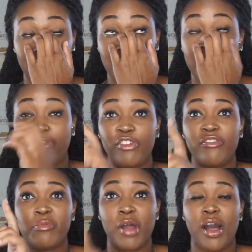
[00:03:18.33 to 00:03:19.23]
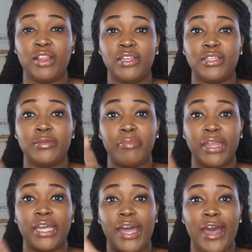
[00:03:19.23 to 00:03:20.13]
My friend from college
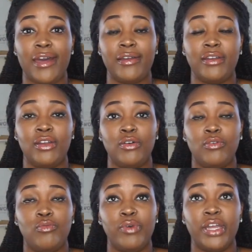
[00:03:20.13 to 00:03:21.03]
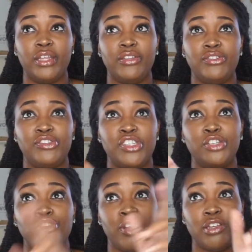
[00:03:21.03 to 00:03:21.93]
met a guy when she
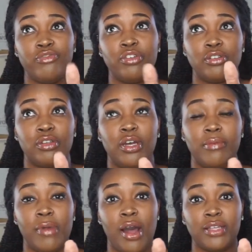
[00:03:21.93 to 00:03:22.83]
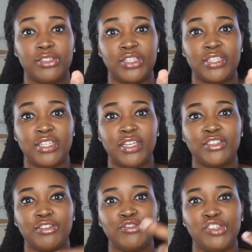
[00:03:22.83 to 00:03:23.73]
transferred colleges, and
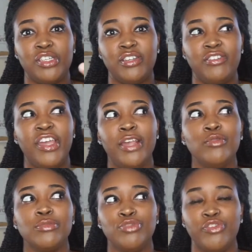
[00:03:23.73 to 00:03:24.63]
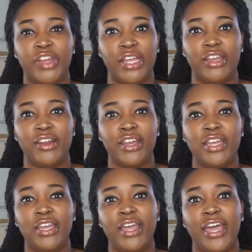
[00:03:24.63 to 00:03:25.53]
so he was moving here,
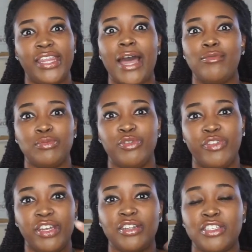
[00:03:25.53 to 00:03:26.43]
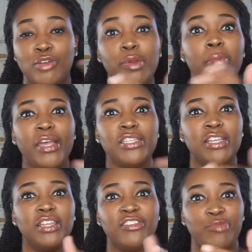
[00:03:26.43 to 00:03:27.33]
and I was moving here. So we
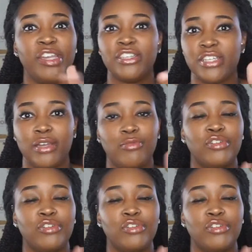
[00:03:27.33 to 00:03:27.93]
exchanged.